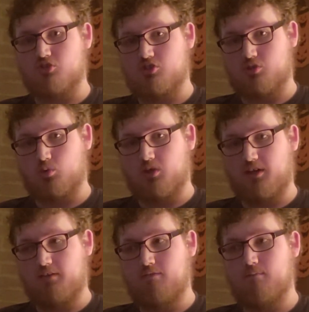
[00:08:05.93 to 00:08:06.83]

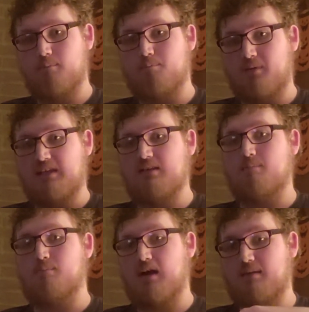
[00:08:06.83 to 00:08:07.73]
story beat
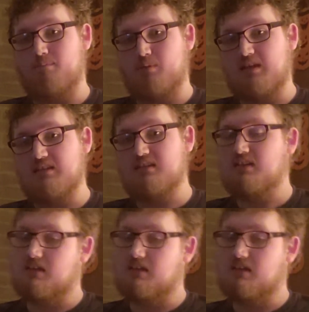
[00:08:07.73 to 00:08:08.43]
by beat.